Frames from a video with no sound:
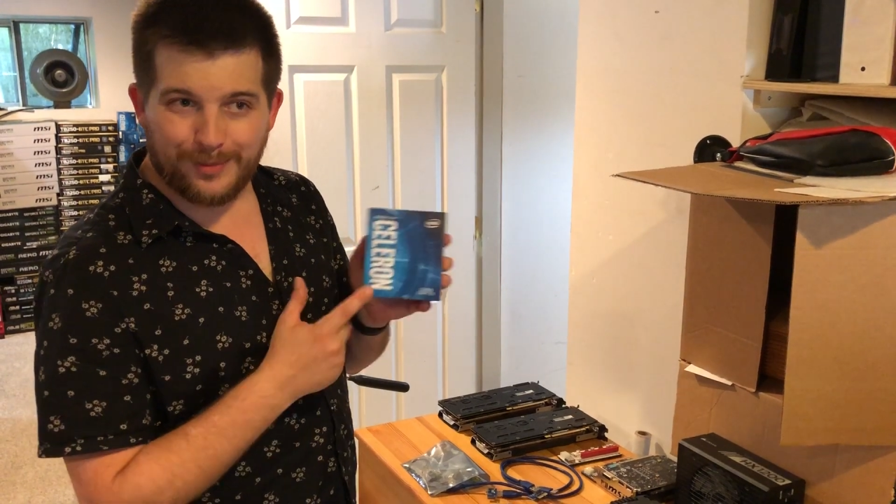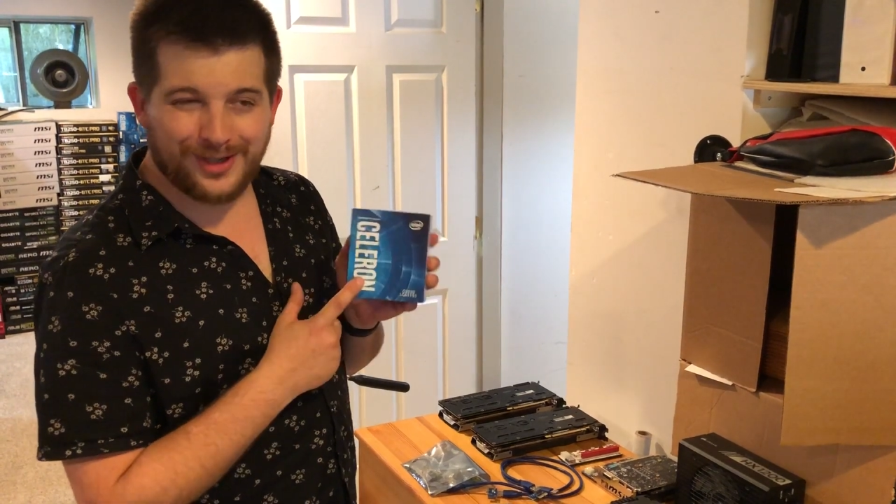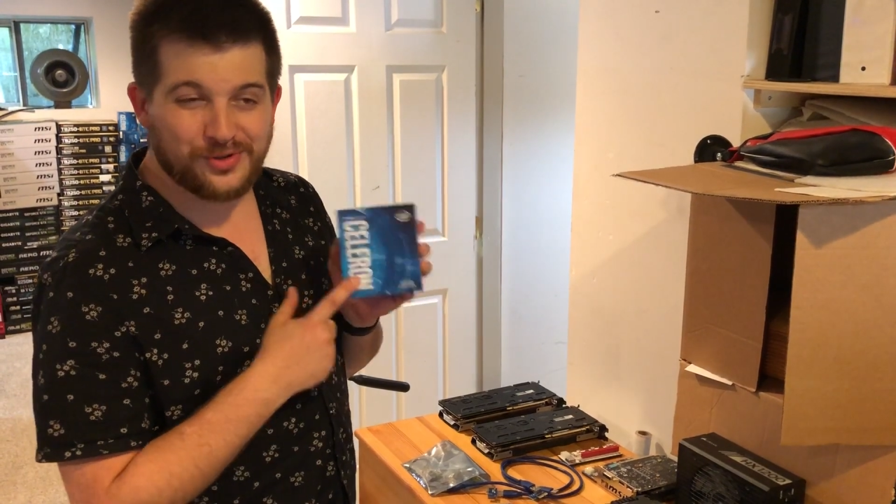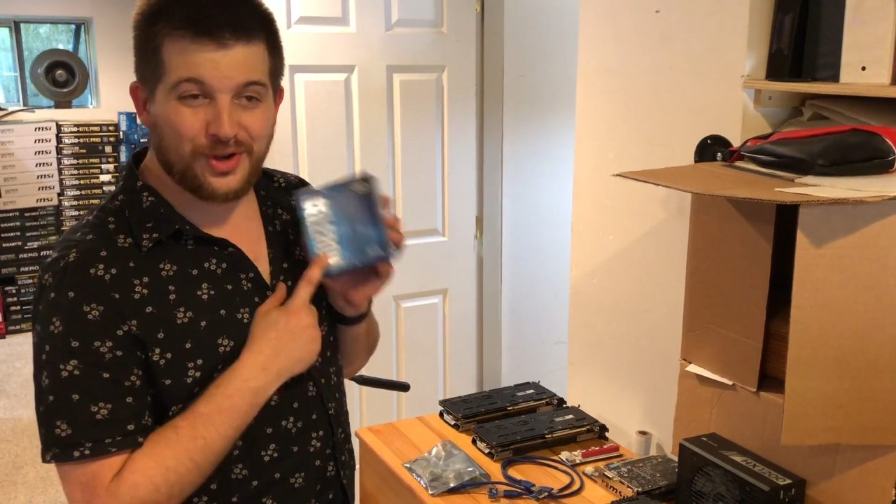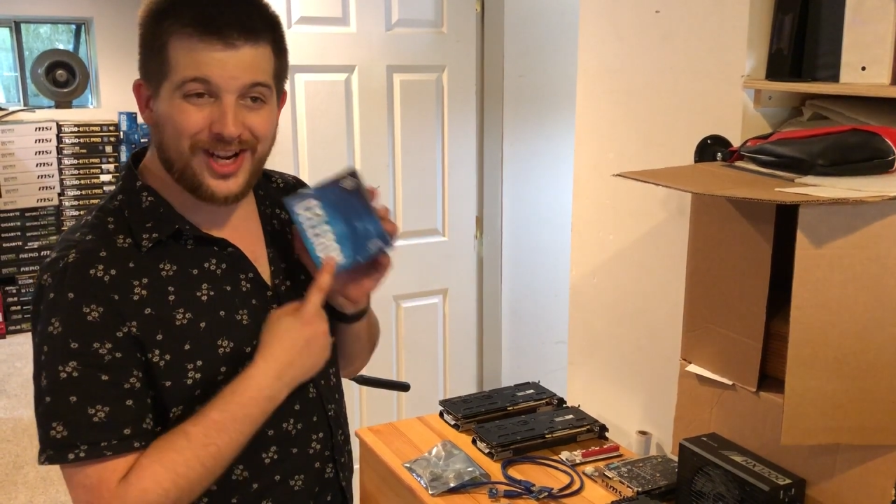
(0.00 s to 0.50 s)

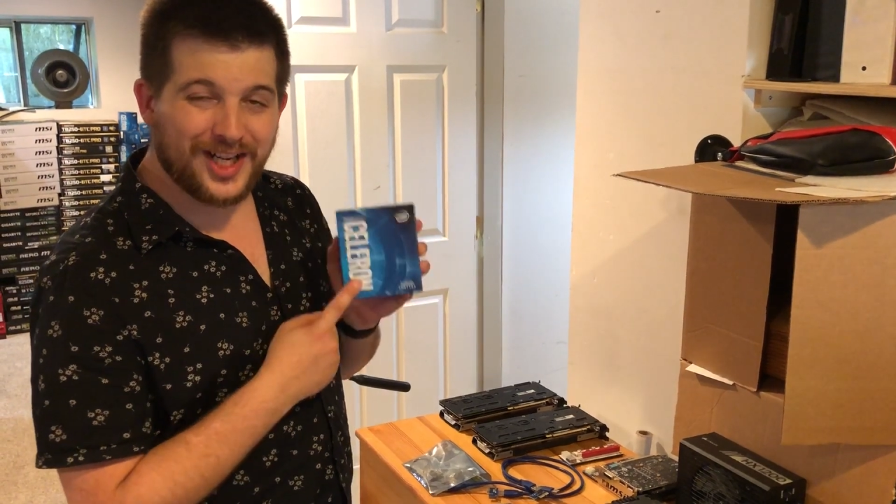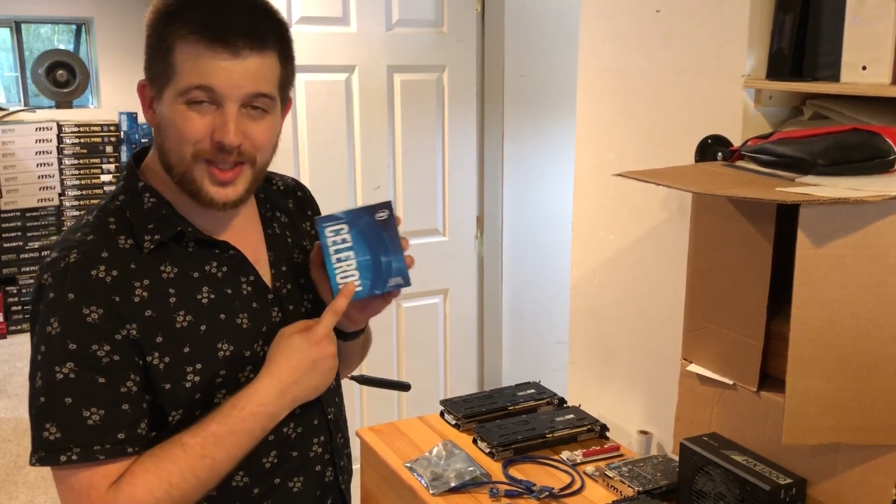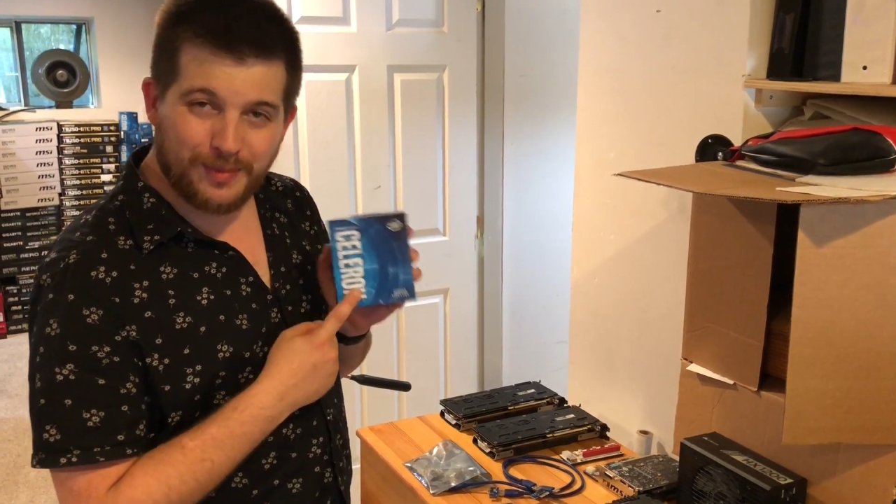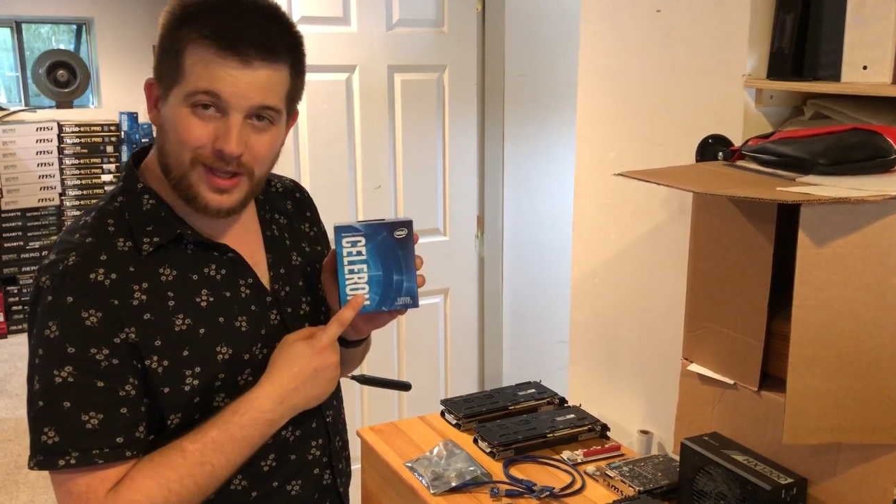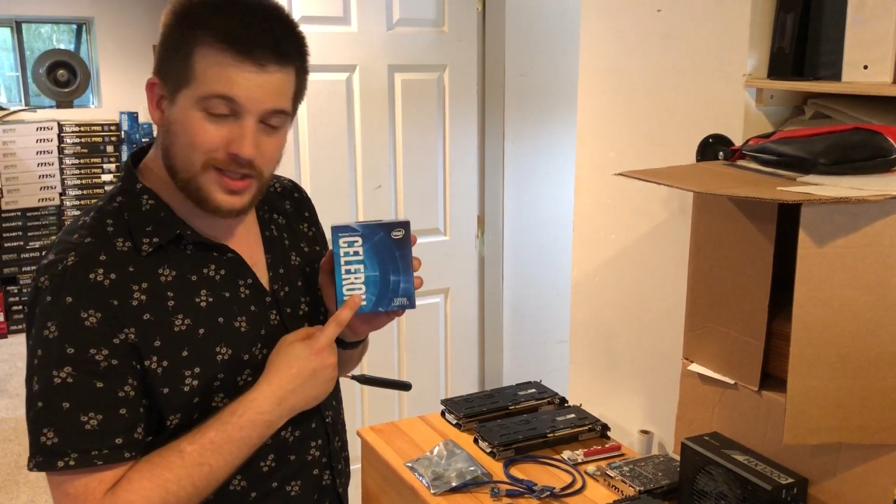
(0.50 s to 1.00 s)
because they're
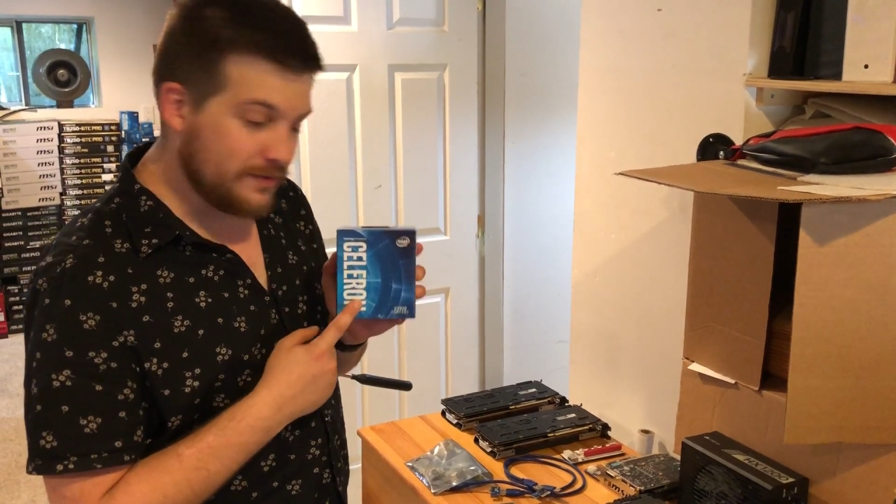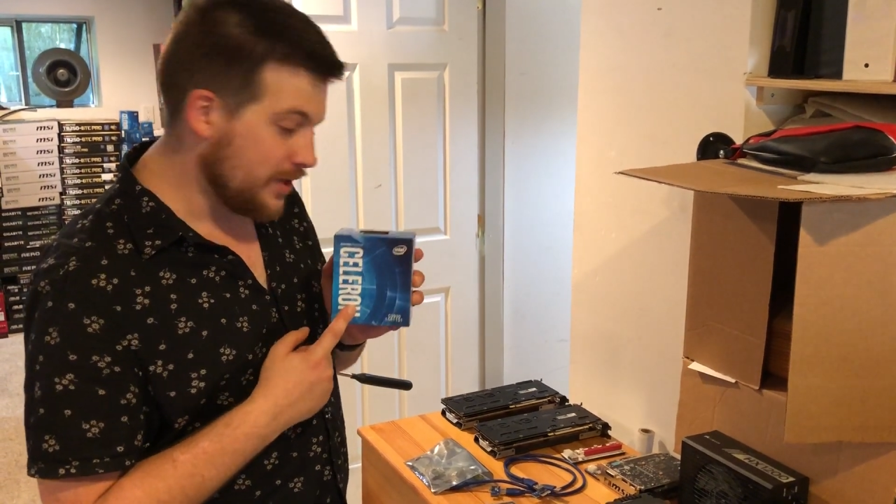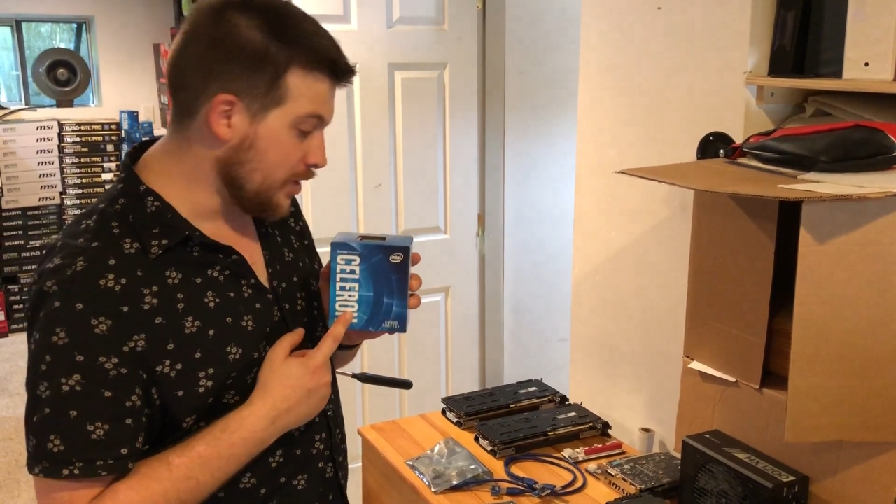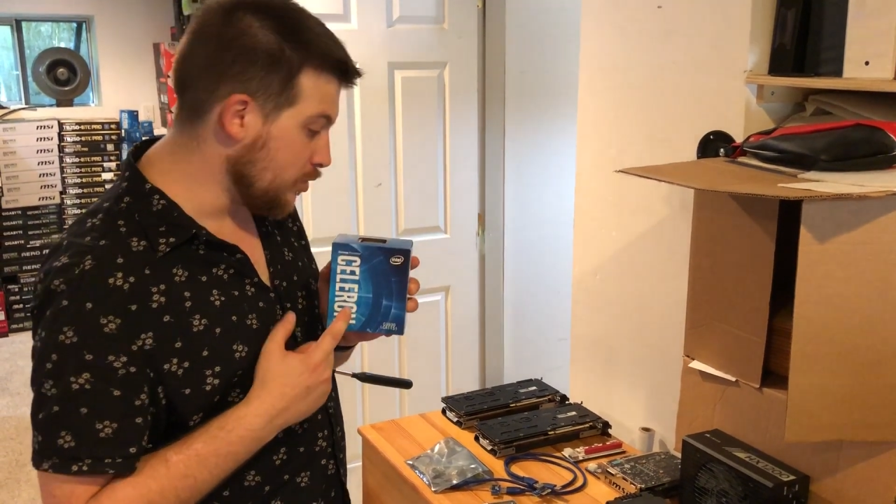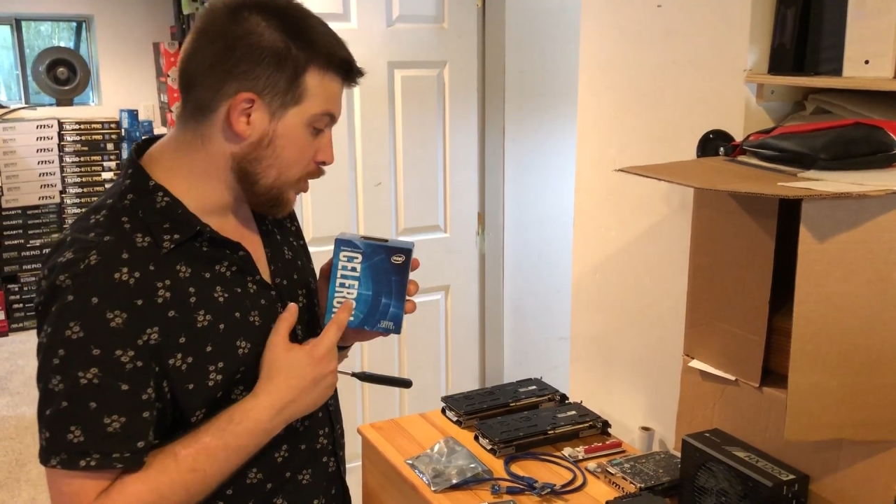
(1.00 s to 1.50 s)
inexpensive
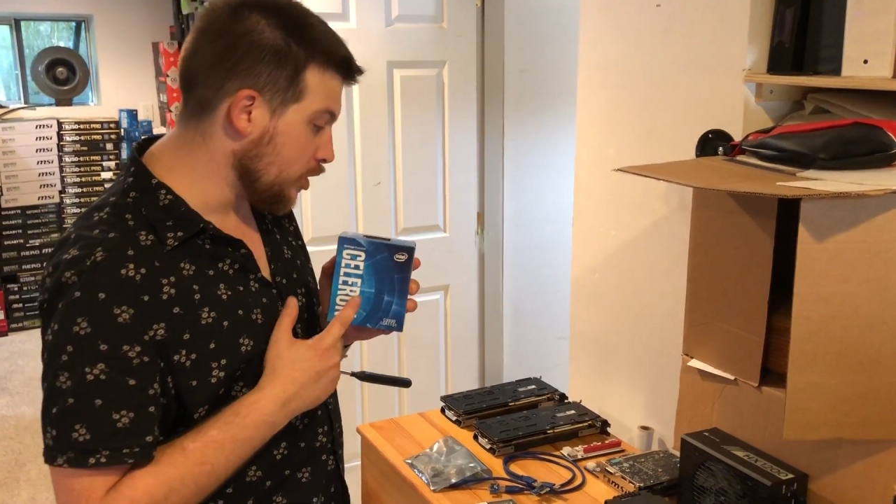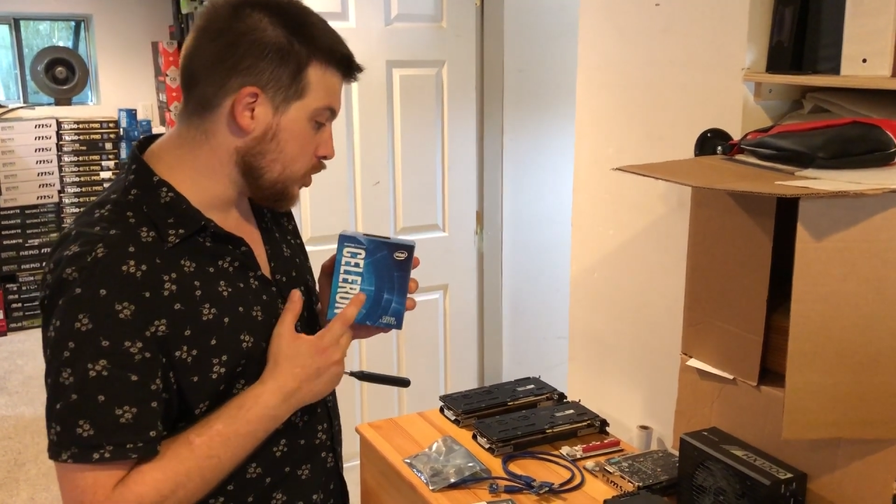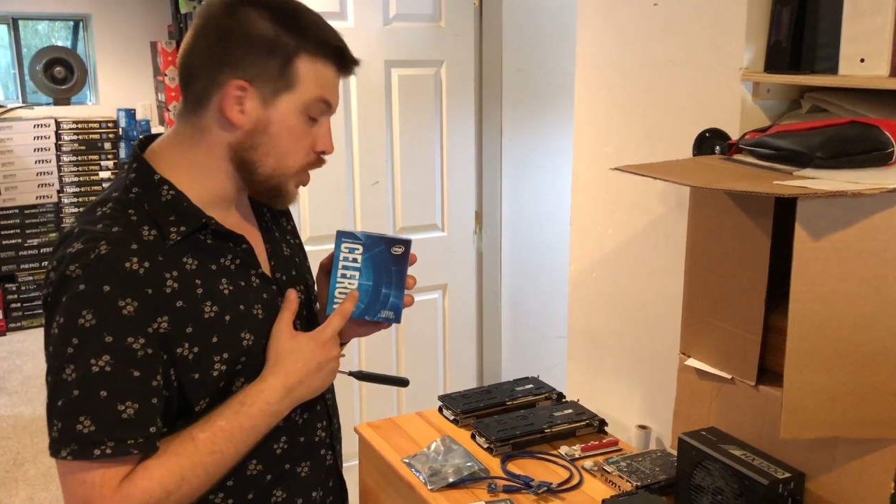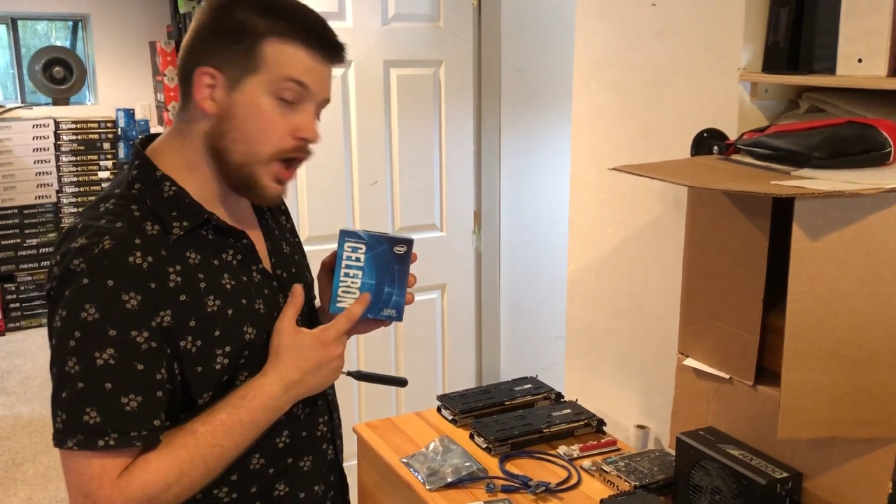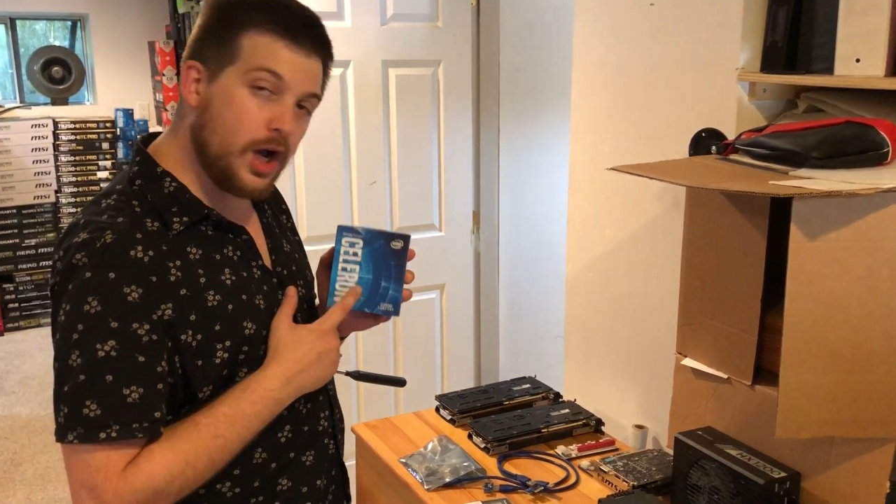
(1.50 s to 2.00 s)
and they do a
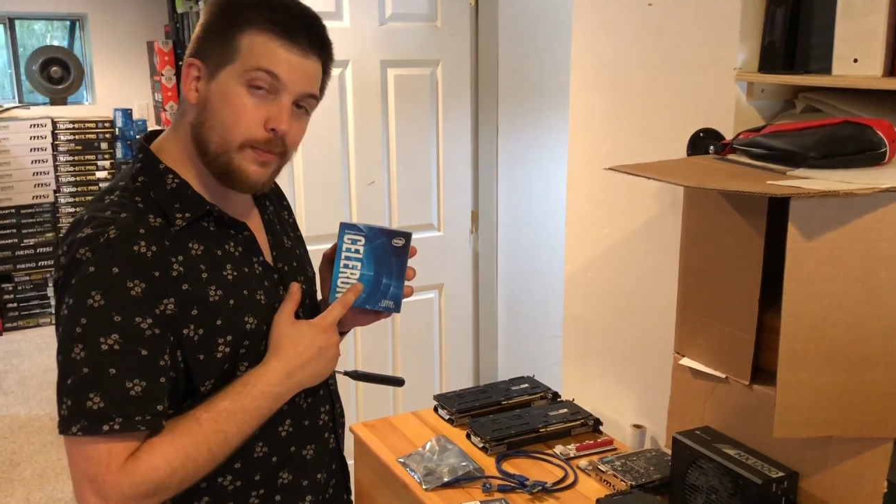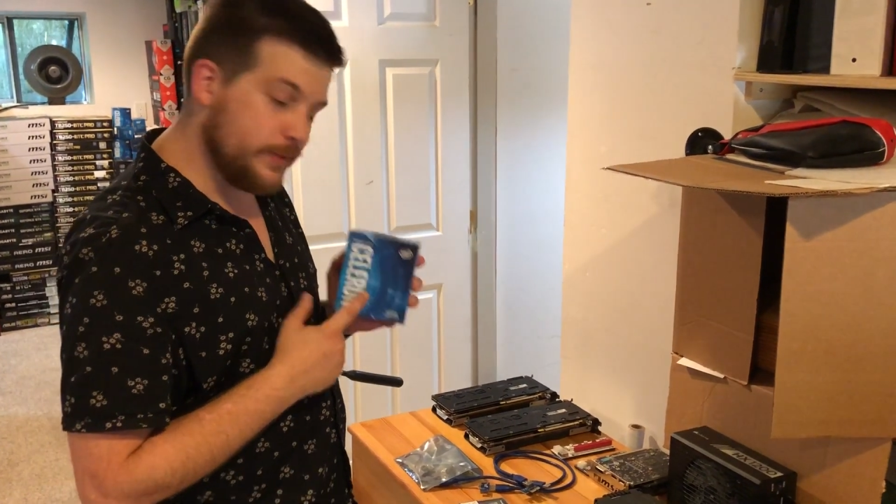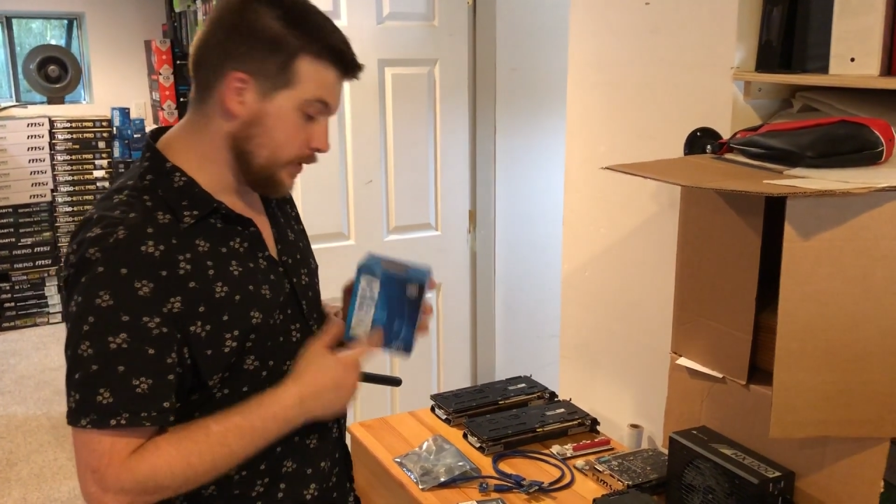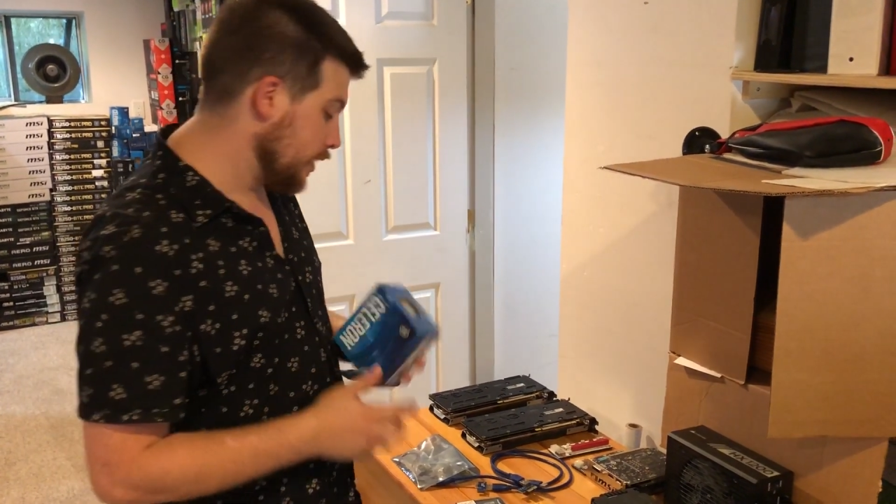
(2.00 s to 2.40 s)
good job.